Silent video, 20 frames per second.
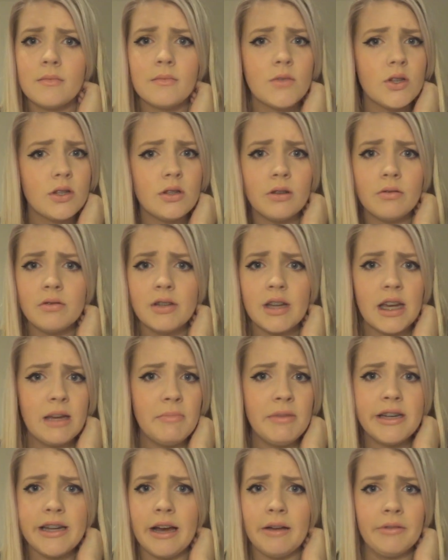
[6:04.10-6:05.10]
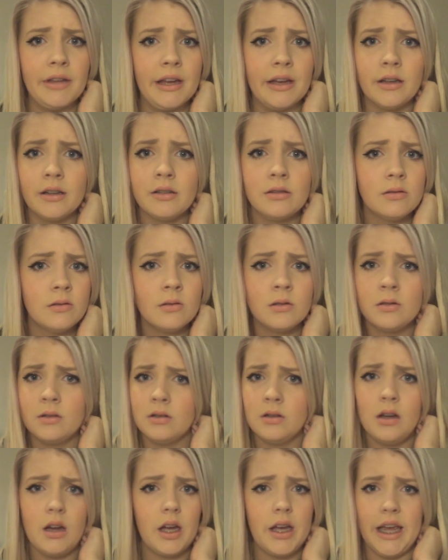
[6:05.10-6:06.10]
Just don't take me down there.
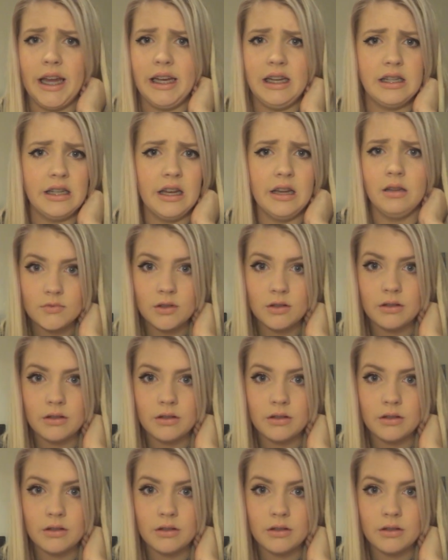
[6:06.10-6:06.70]
I hate it.